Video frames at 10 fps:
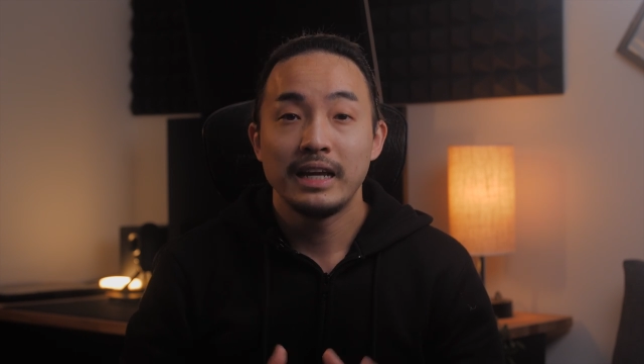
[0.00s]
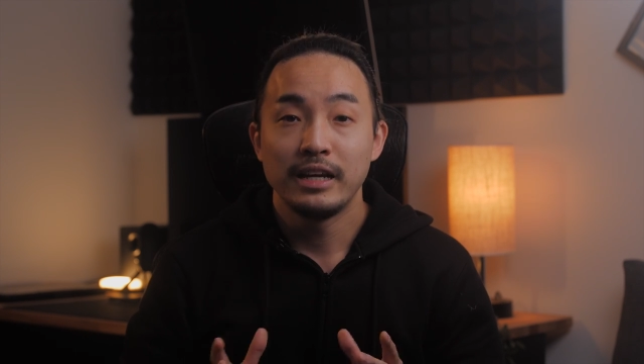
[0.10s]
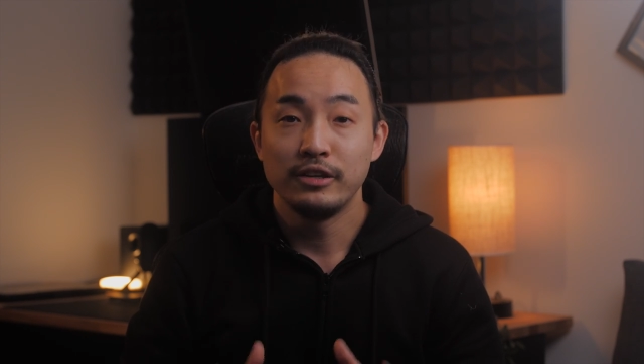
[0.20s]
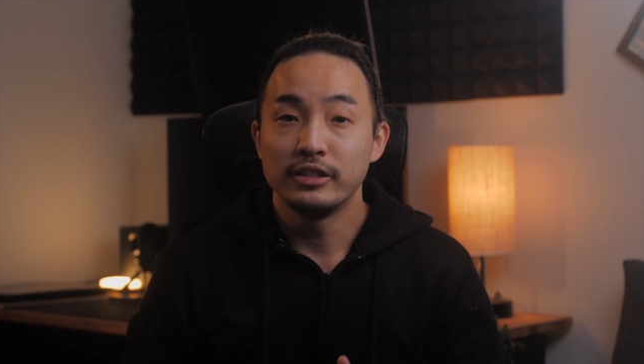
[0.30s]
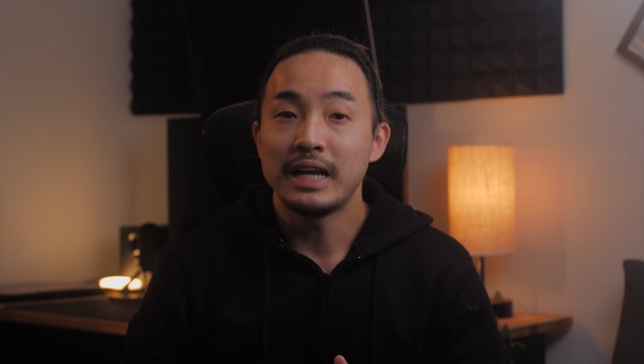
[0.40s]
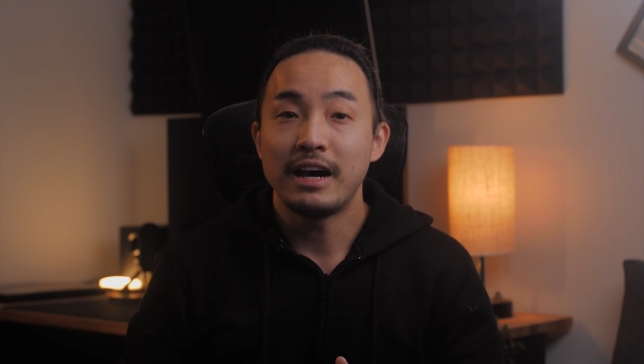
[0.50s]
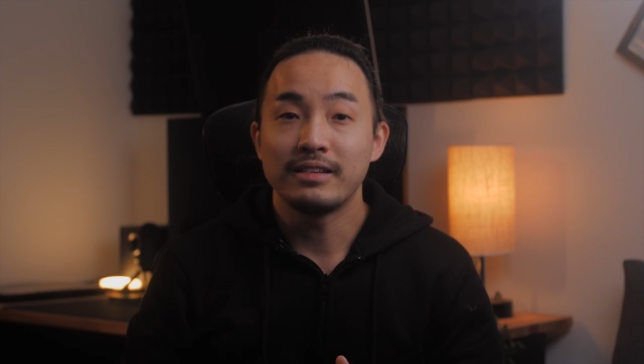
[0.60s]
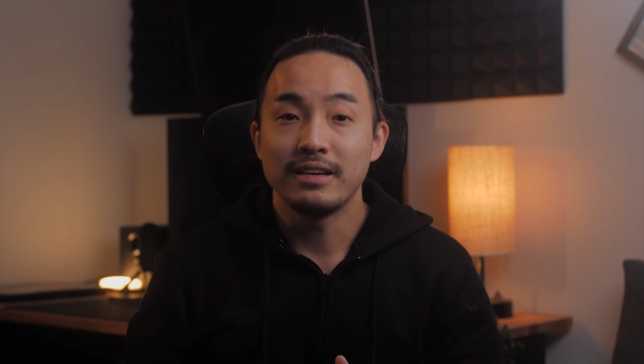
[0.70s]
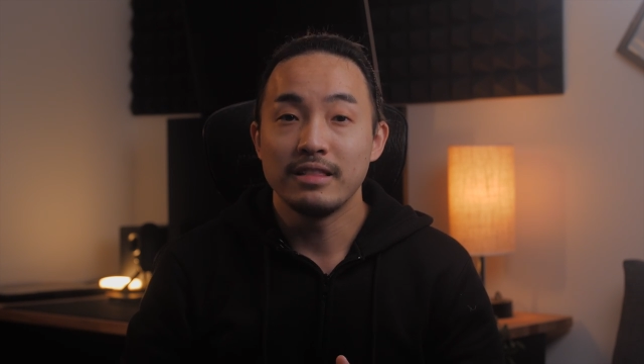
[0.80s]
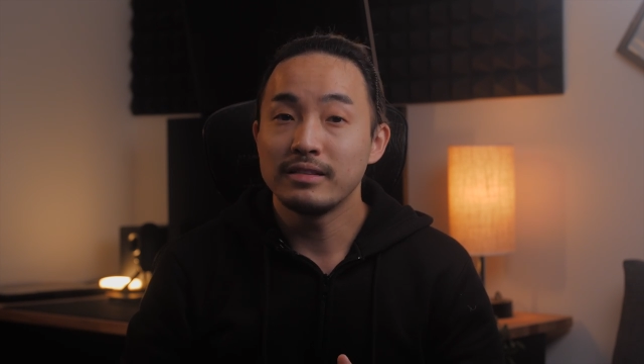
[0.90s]
Here's how
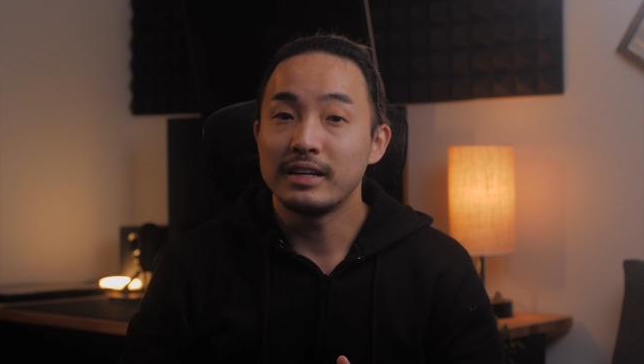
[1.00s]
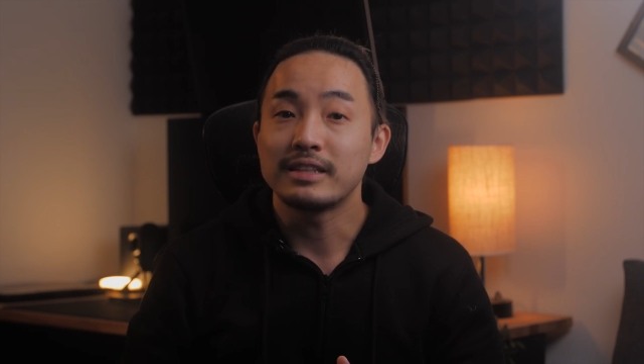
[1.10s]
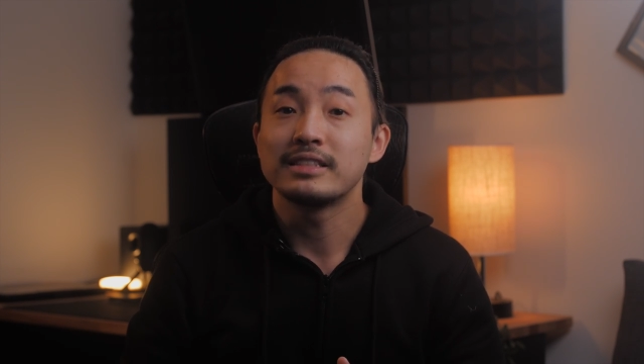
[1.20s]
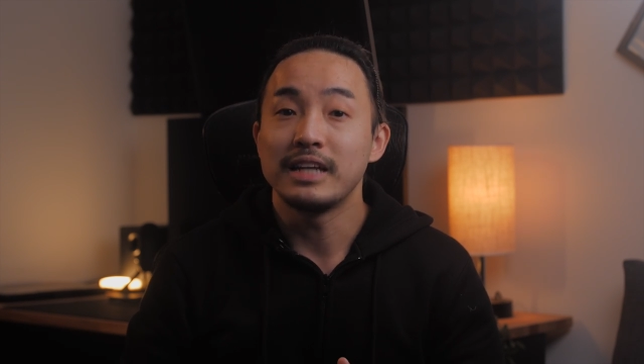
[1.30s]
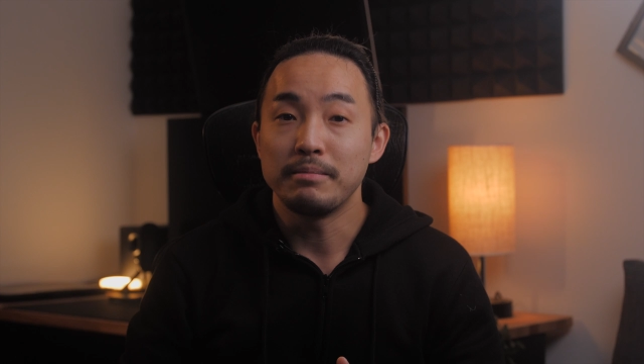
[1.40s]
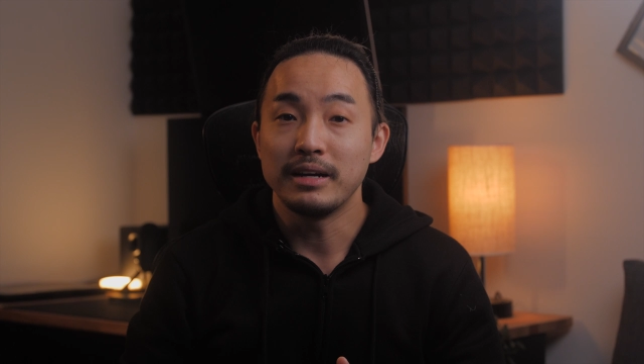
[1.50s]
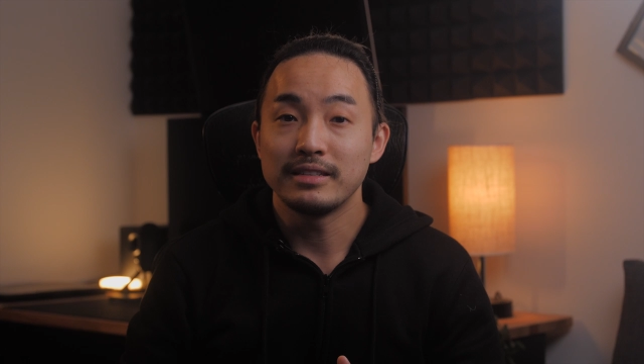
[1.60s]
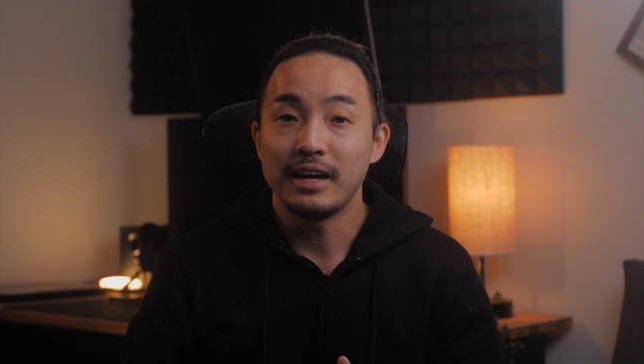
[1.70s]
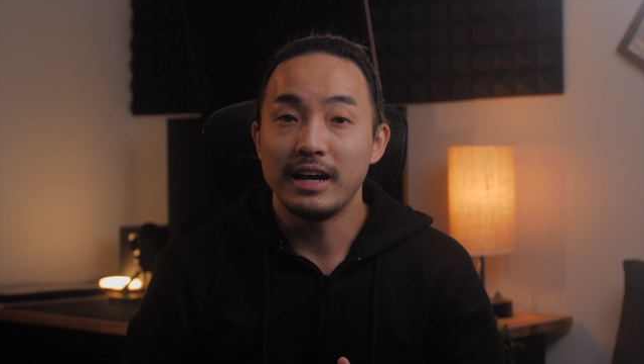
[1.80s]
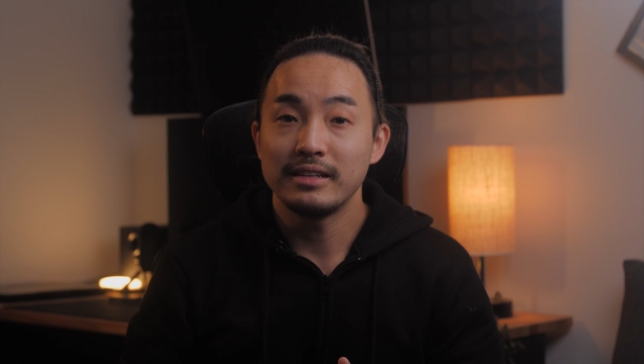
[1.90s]
they look like side by
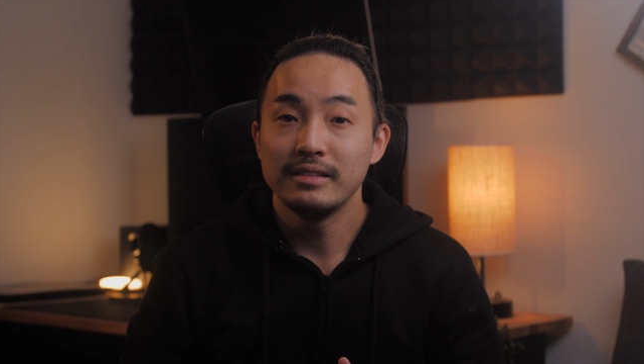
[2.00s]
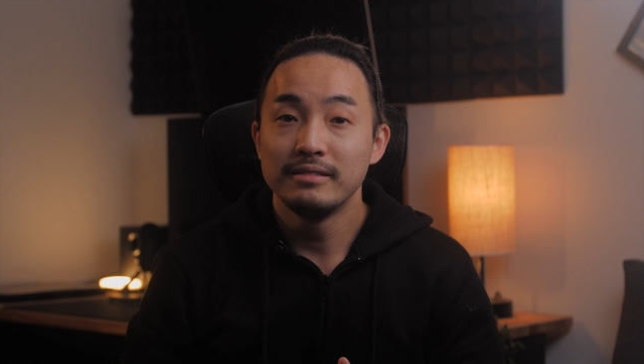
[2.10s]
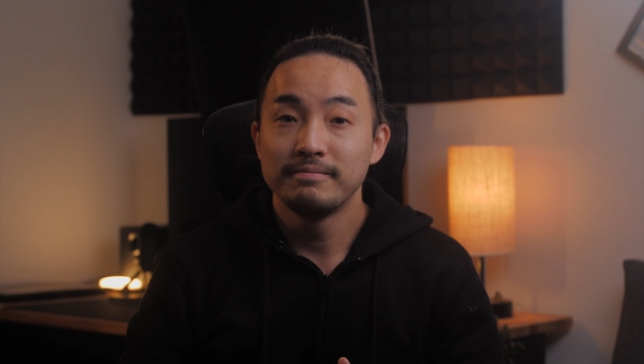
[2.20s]
side.